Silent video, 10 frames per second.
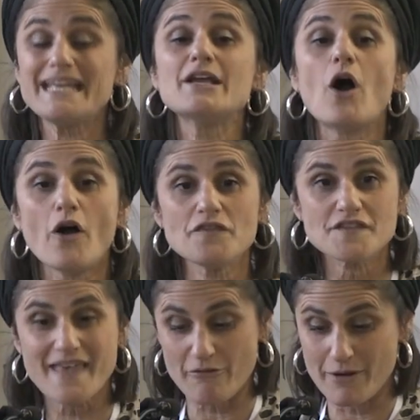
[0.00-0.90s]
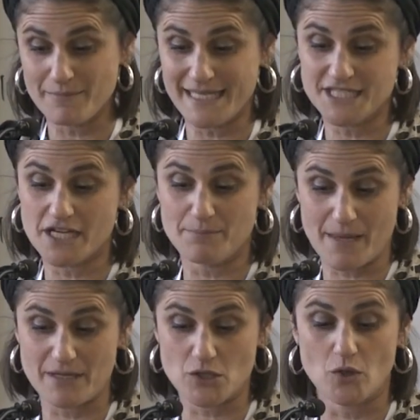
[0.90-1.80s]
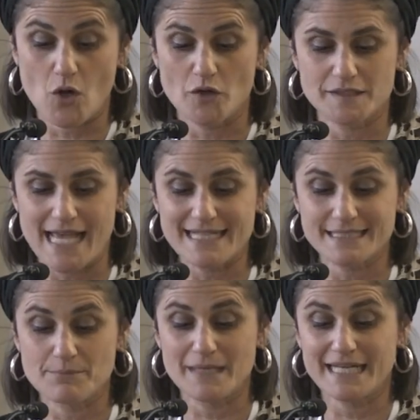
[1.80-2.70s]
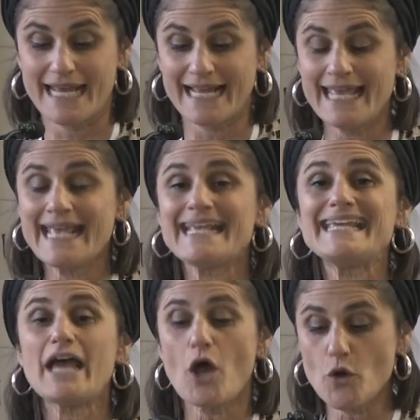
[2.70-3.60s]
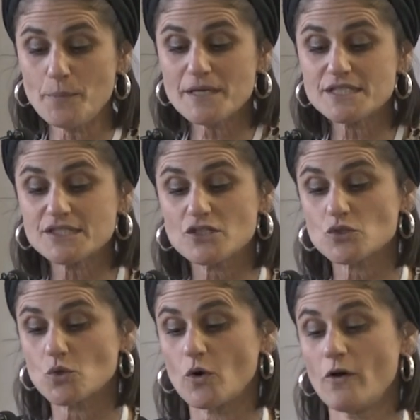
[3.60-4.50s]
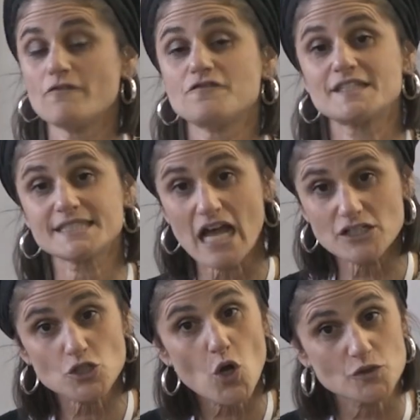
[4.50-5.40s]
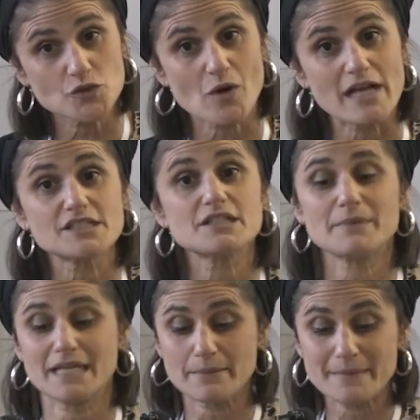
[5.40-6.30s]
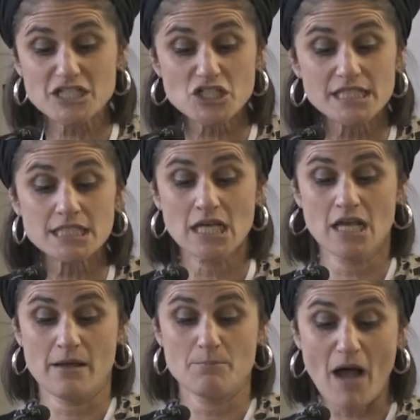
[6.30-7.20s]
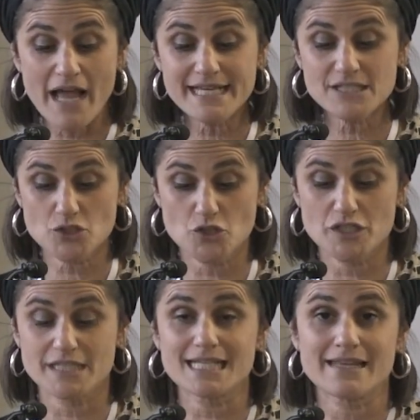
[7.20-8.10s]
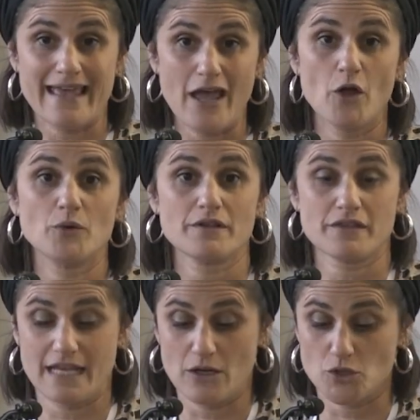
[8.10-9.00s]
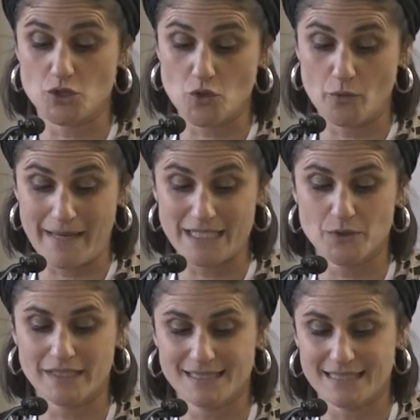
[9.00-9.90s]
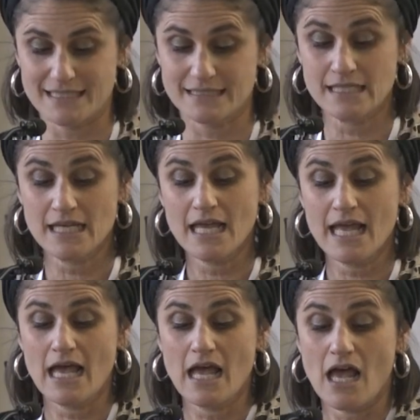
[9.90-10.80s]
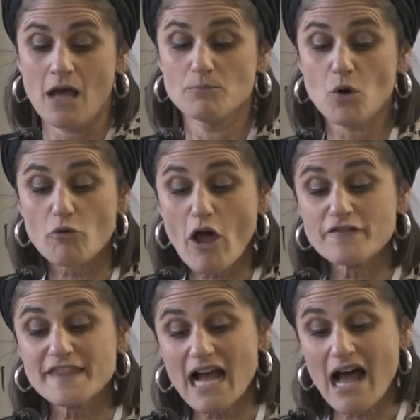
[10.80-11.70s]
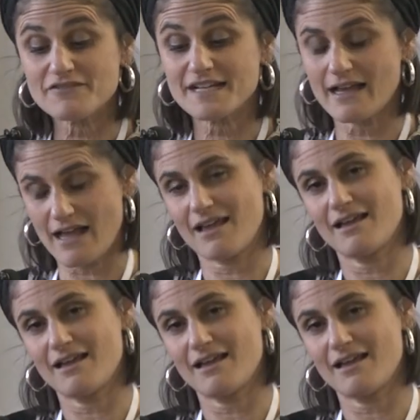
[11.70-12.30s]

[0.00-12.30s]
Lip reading: beyond their immediate biblical context and meaning, he opens the door for such constructs to be commissioned by his students in their own theological matrices. Moreover, the covenant,